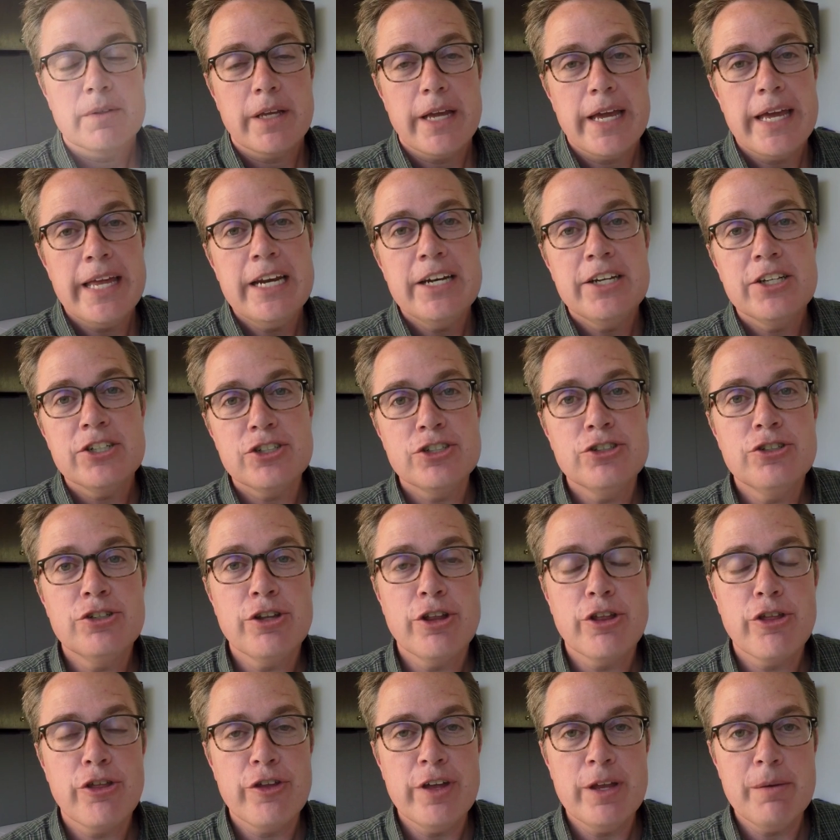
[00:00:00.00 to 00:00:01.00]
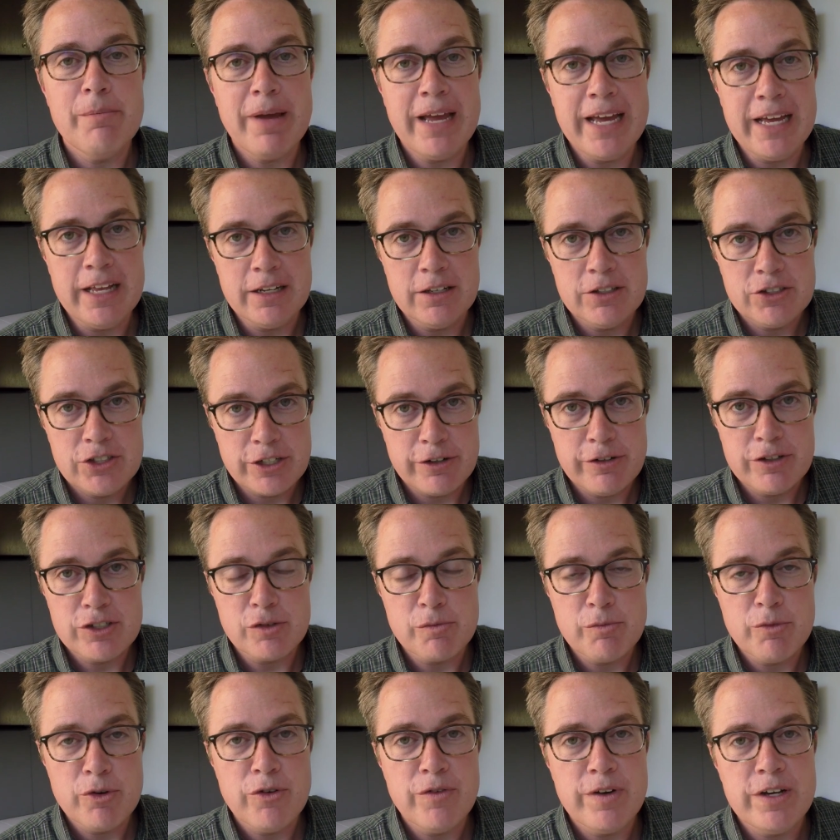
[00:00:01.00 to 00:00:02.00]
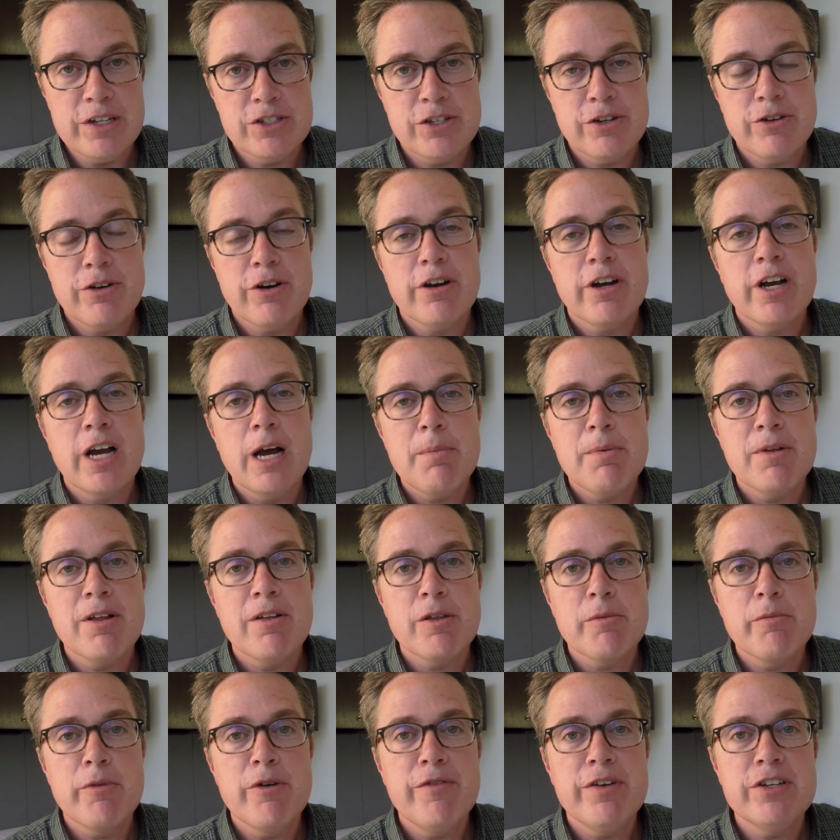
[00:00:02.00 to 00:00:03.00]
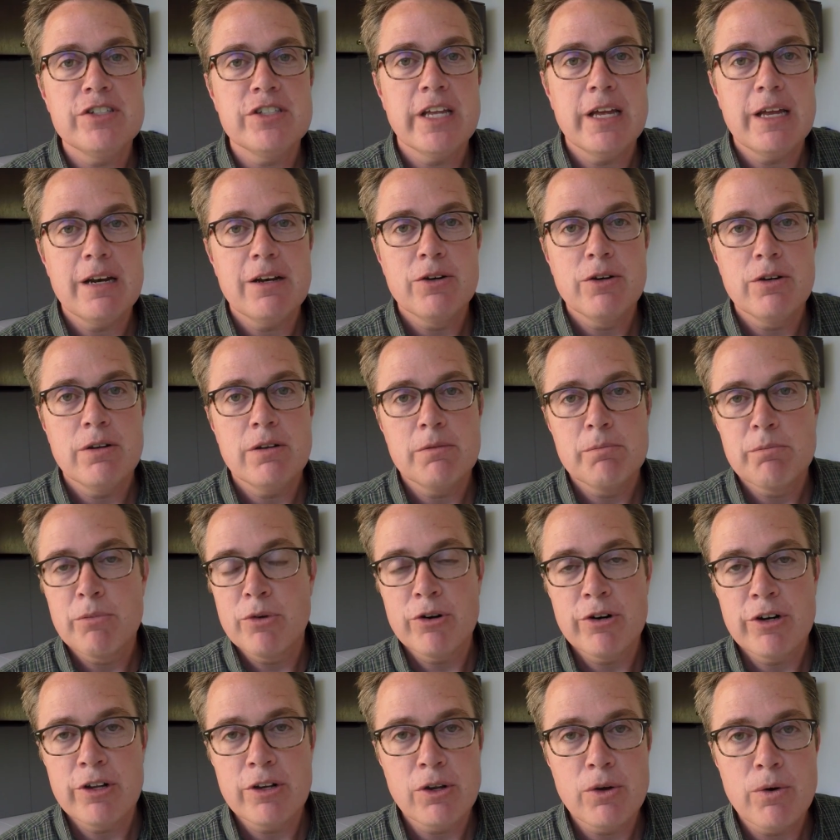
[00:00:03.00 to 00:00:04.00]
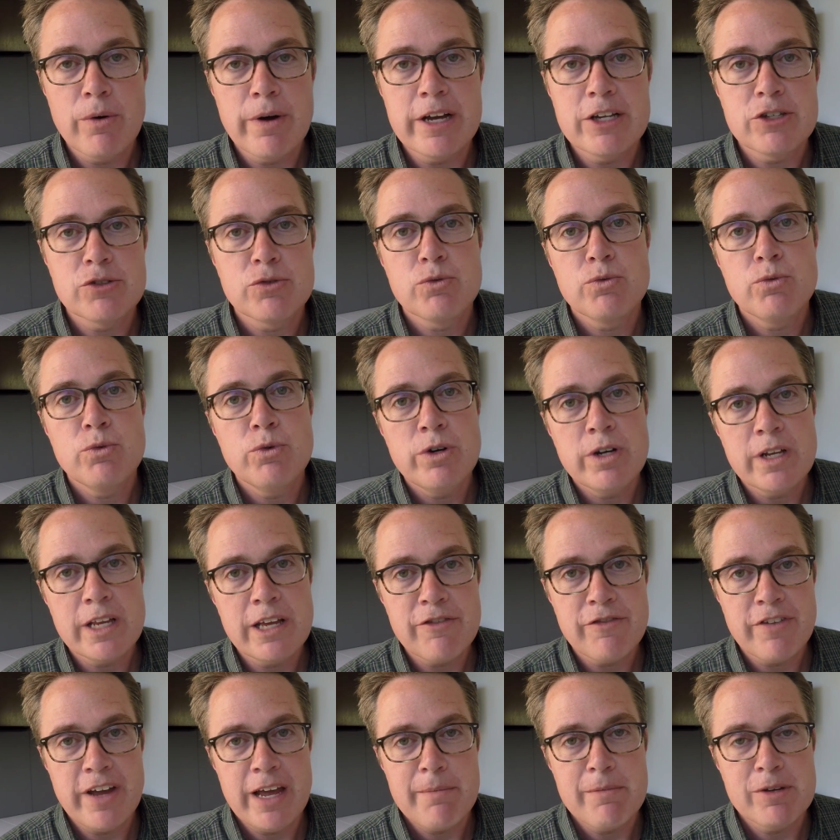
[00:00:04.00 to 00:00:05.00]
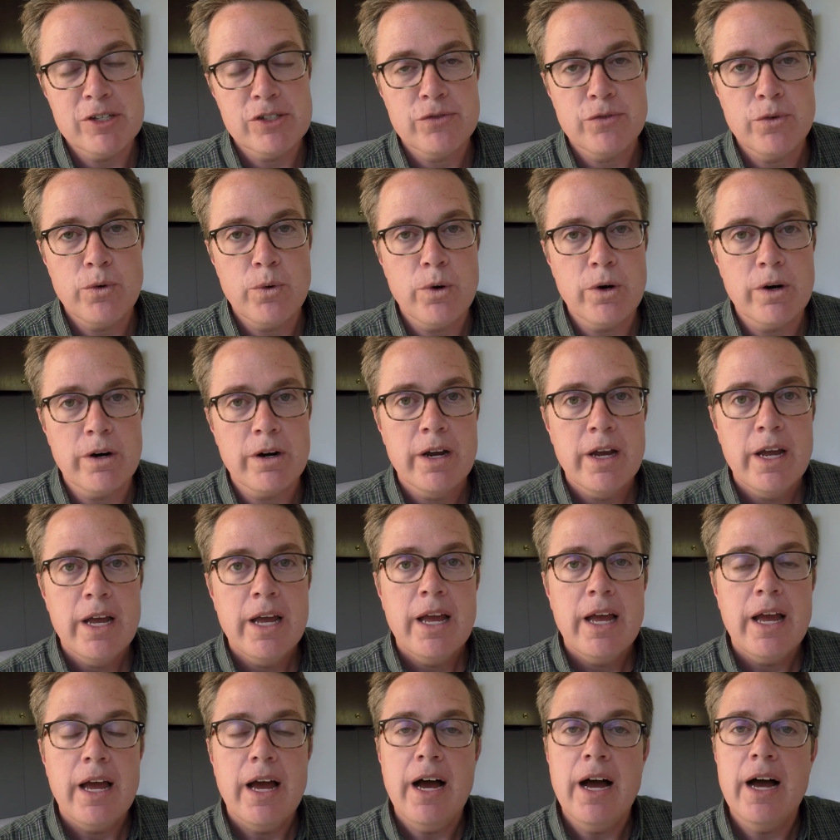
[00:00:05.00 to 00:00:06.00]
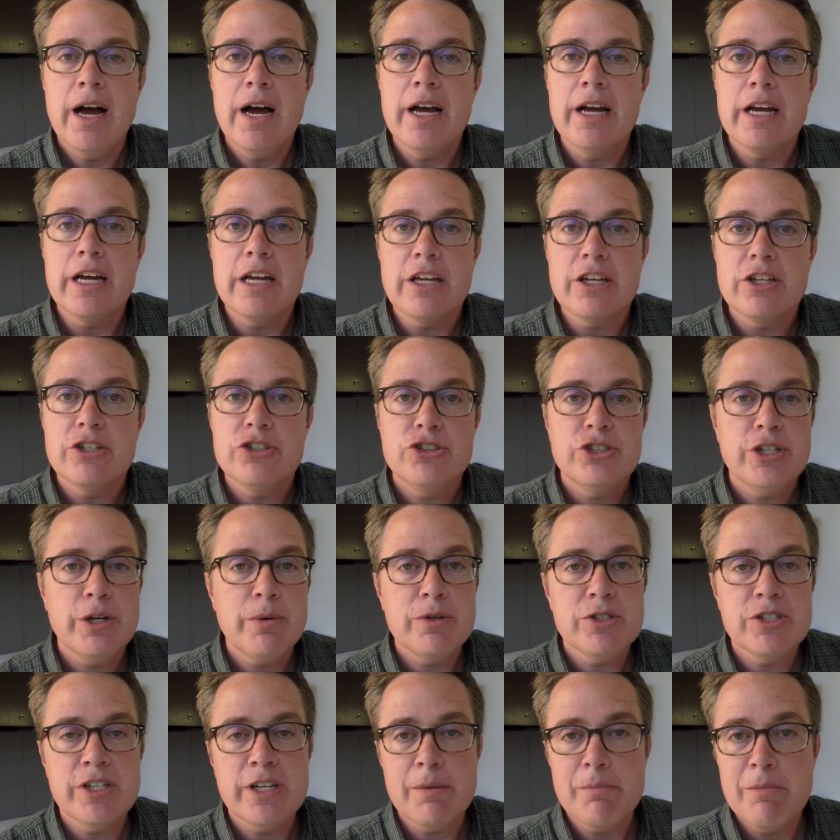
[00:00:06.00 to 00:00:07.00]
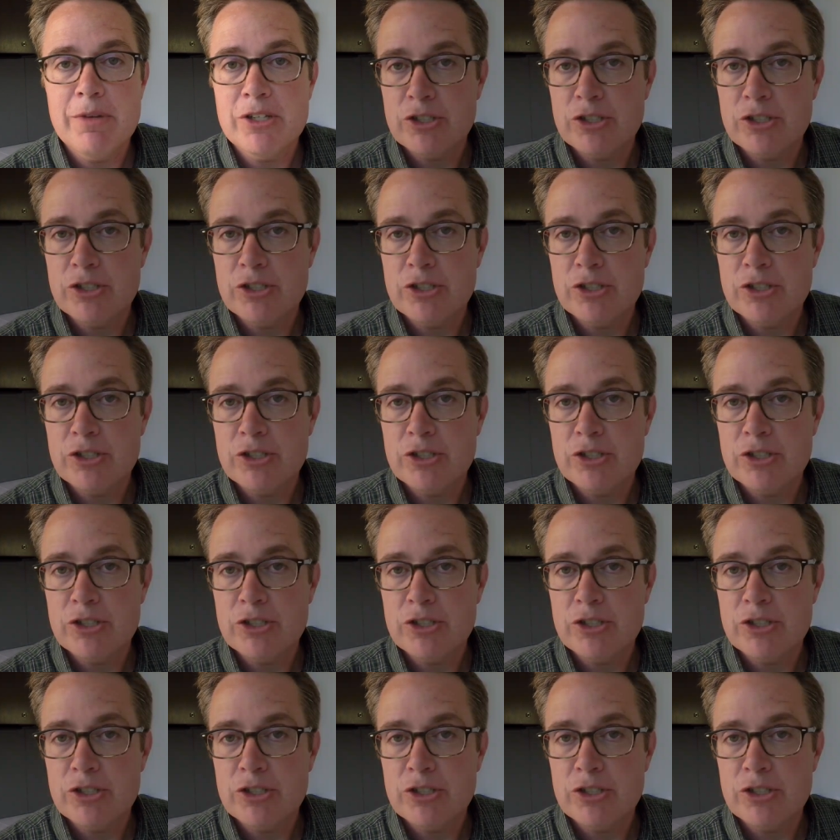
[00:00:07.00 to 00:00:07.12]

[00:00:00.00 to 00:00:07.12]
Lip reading: In addition to the Thin Man series of movies, there are a couple other movies that Myrna Loy is really famous for. She was in